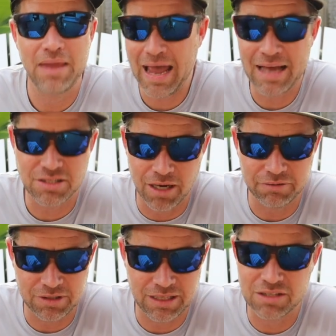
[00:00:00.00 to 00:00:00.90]
Hats
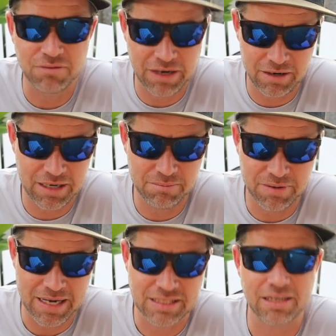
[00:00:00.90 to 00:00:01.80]
off to you. It's very
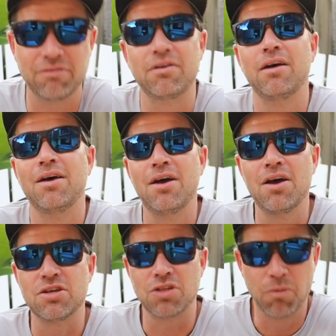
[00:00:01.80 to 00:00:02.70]
impressive.
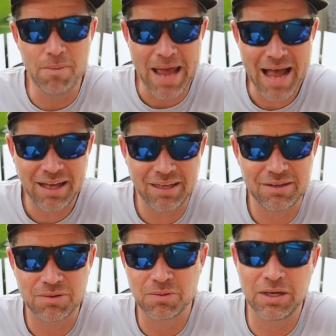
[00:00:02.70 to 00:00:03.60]
So we're back.
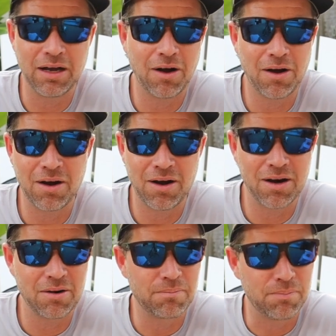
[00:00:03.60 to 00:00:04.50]
We
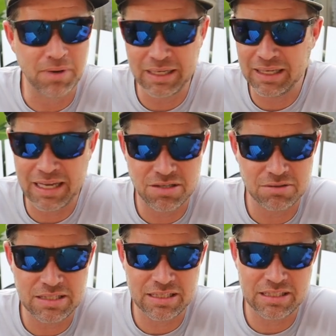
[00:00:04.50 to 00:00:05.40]
are bringing Catch
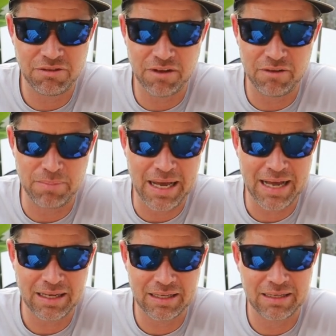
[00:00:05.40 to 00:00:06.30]
365
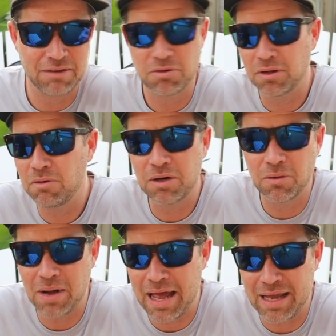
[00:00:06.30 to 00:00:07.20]
back. It never really went
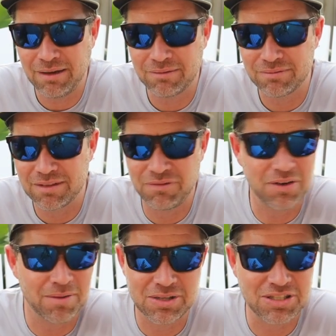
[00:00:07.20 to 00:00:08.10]
away if you
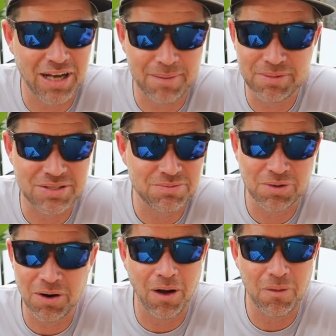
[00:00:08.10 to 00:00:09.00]
come in the shop because
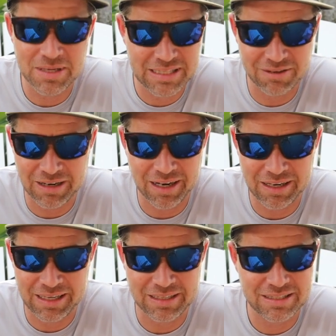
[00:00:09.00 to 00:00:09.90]
we're always giving
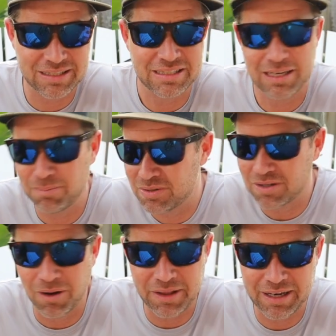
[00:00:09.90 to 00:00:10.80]
out hints,
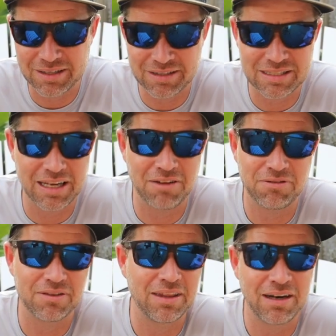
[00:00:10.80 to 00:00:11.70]
tips, all that good
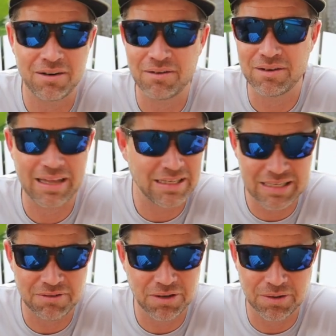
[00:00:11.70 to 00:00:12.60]
stuff. And that's
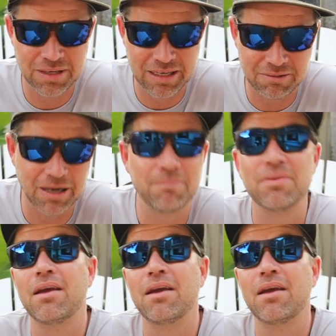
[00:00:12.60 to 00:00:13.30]
never going anywhere.